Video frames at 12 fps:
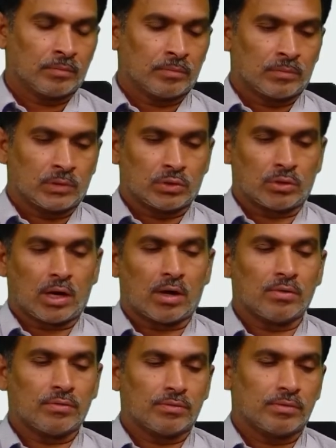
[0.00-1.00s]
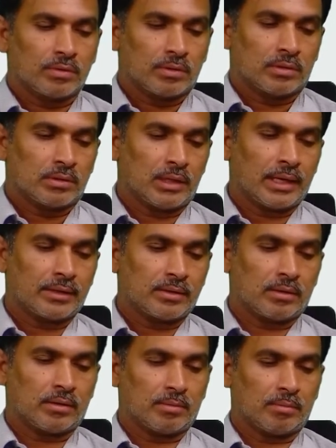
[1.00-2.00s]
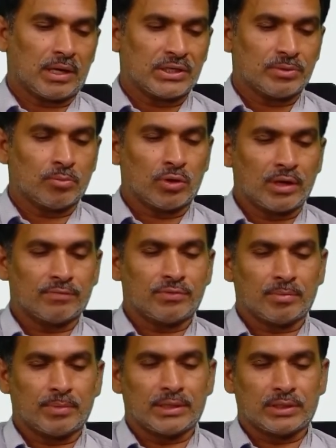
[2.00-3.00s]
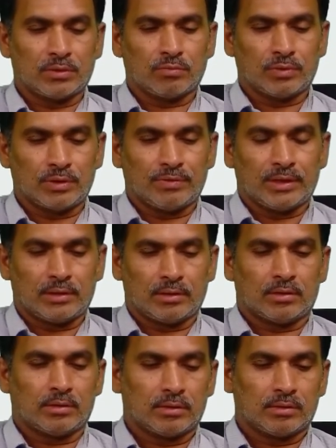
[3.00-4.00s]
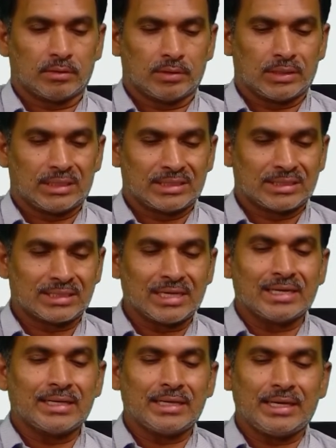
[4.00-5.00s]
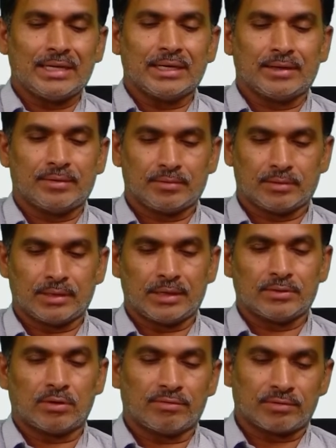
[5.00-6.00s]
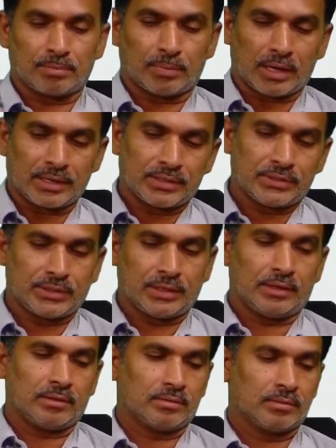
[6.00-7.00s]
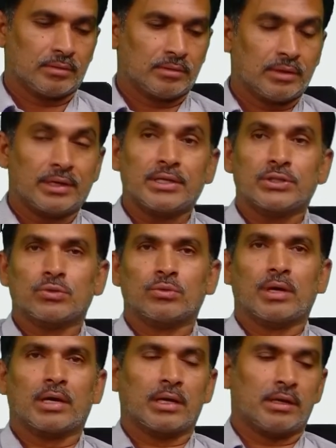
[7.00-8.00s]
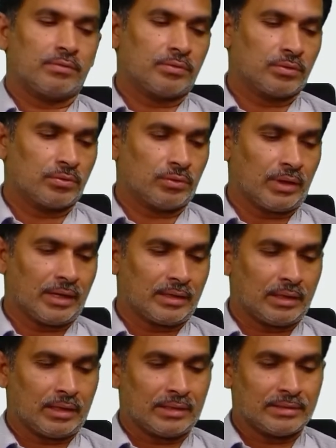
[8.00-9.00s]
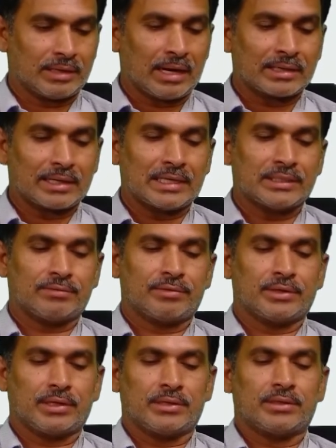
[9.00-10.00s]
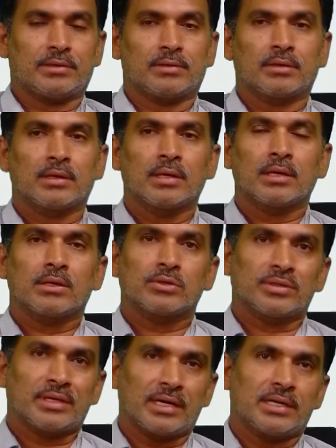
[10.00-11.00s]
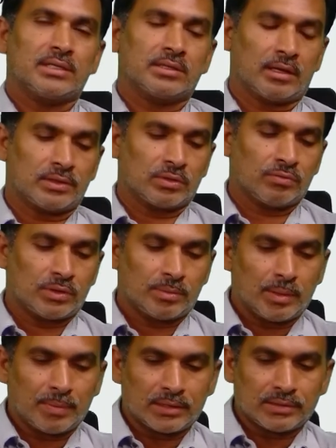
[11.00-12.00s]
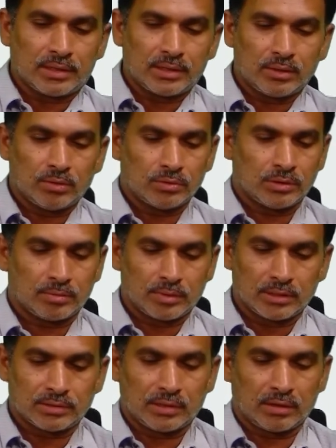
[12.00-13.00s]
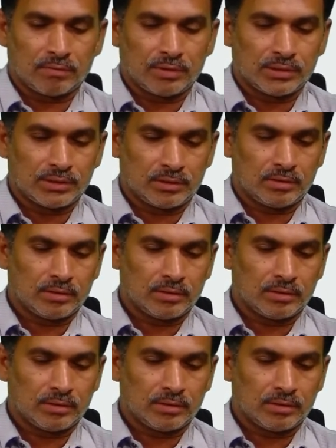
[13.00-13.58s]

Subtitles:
So how, like much more information would be still needed, that is after partitioning, that is to arrive to at an exact classification. So that is also would be measured using this equation,